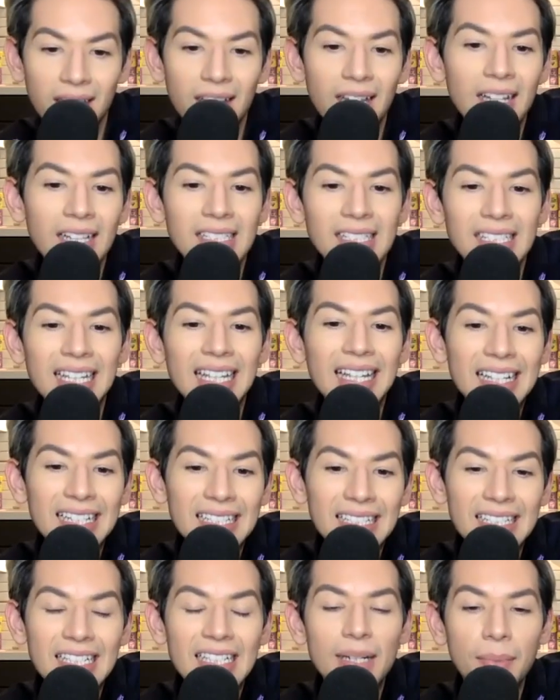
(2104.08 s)
it's
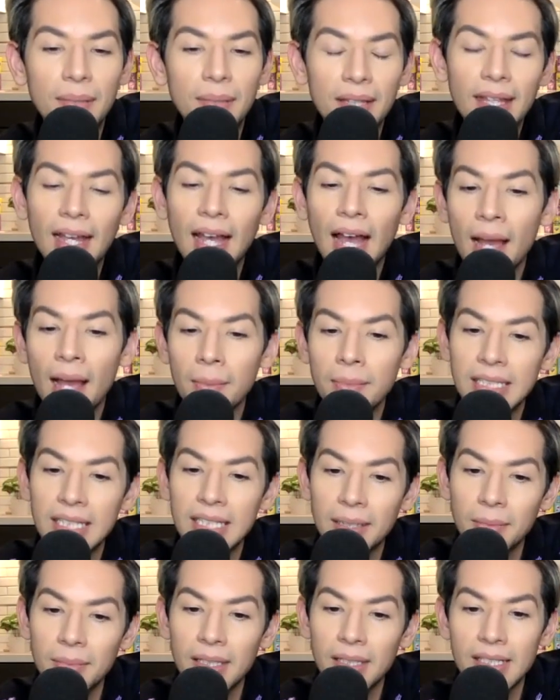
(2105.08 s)
easy to be like I'm
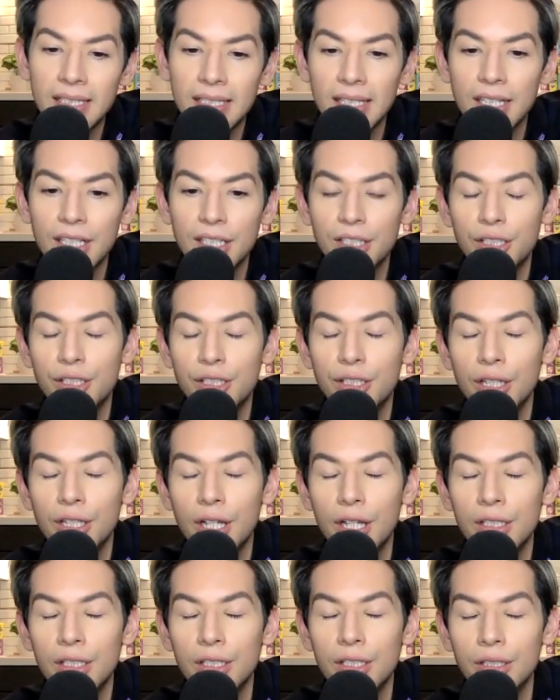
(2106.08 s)
Team Melissa because
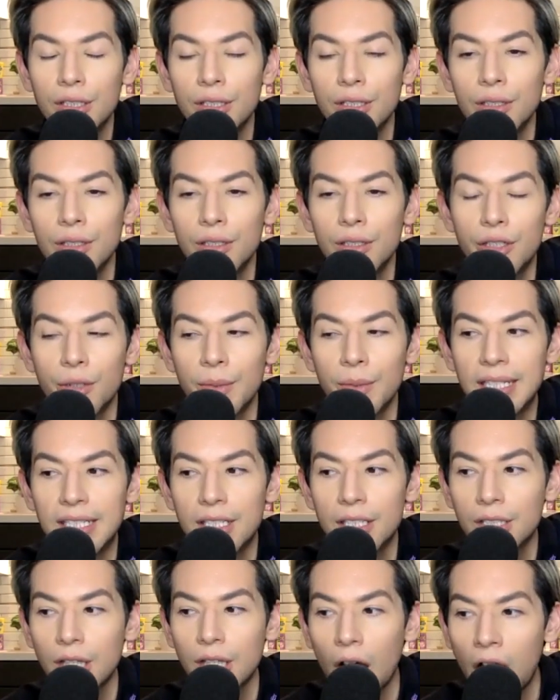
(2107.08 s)
because
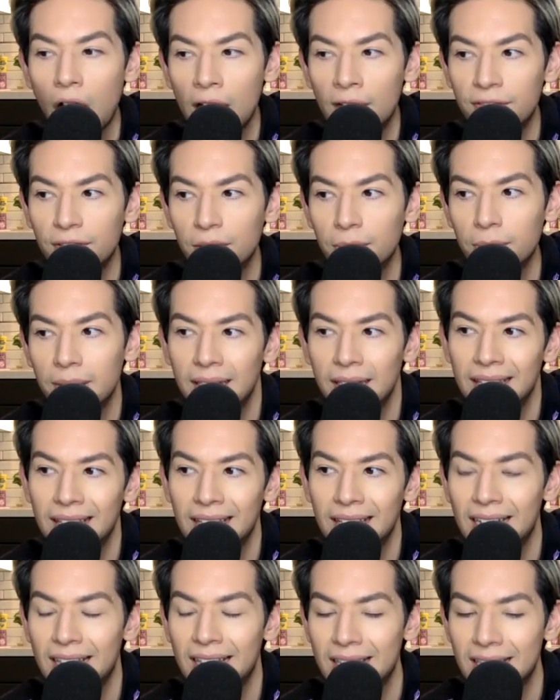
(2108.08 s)
Teresa's awful, but at the
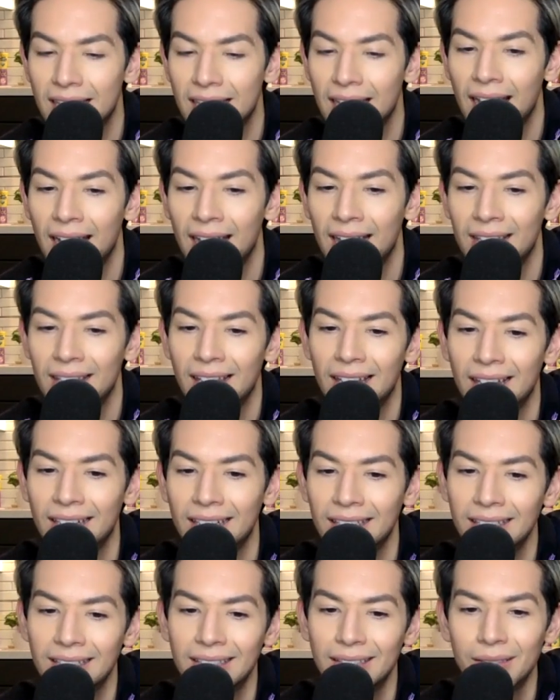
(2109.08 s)
end of the day,
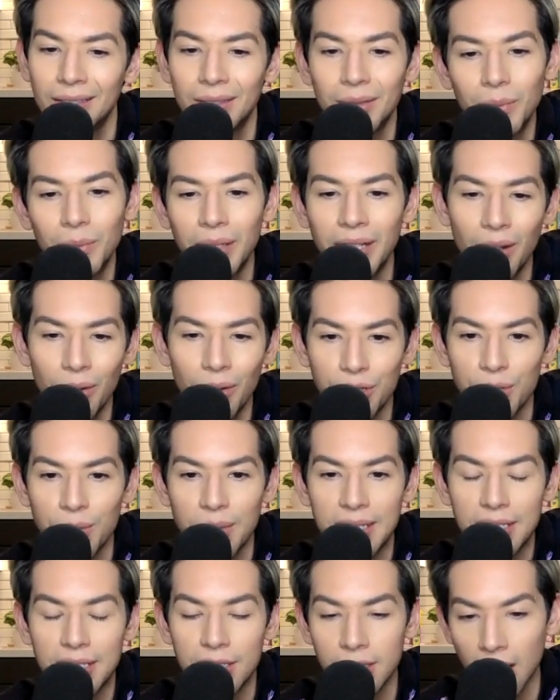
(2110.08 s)
like we know
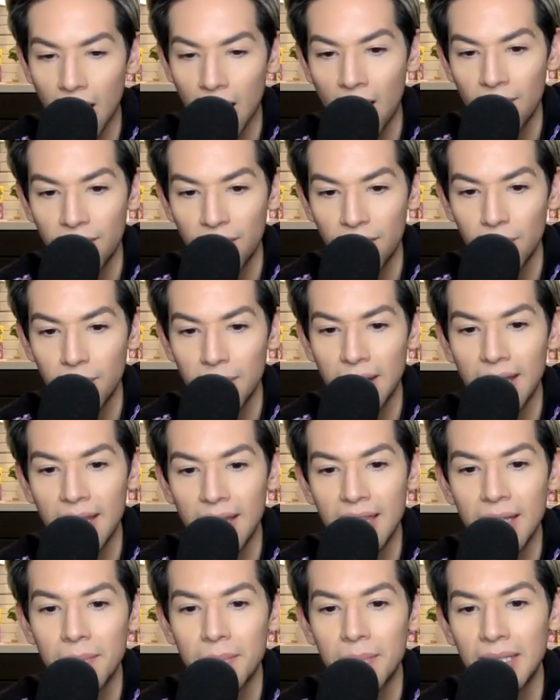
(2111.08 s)
Teresa's awful, but I
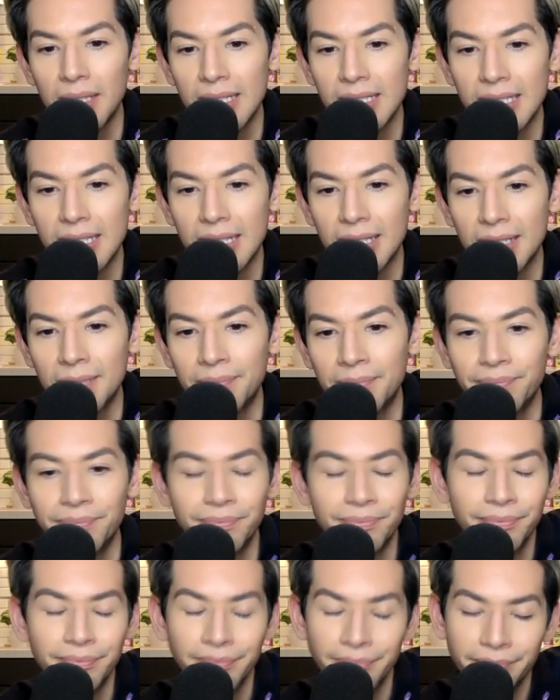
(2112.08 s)
think Melissa,
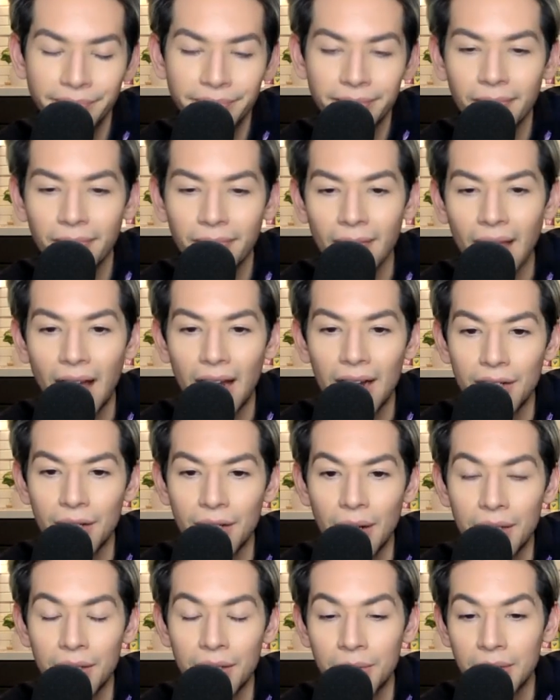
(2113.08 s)
I don't know,
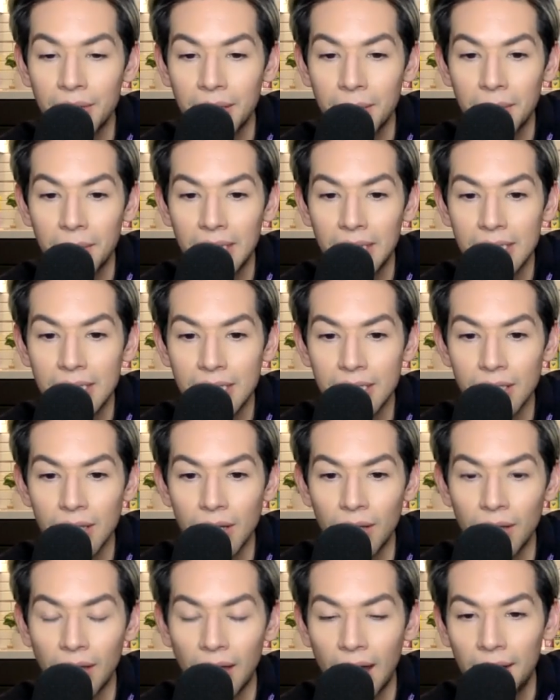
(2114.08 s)
I don't think Melissa's
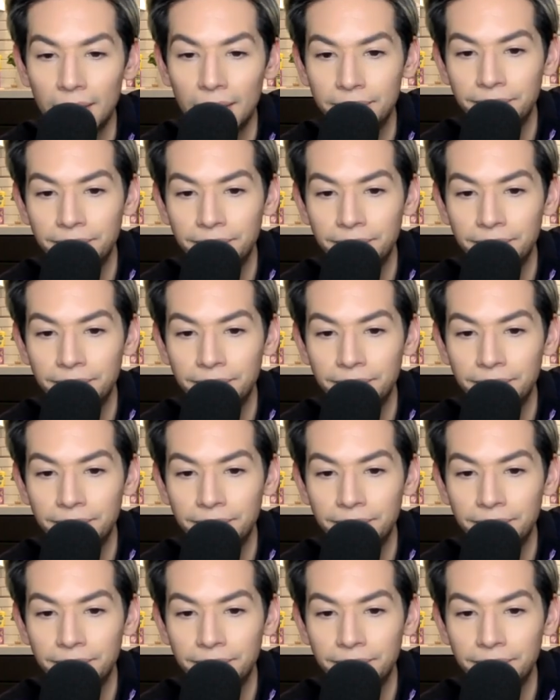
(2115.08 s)
all that.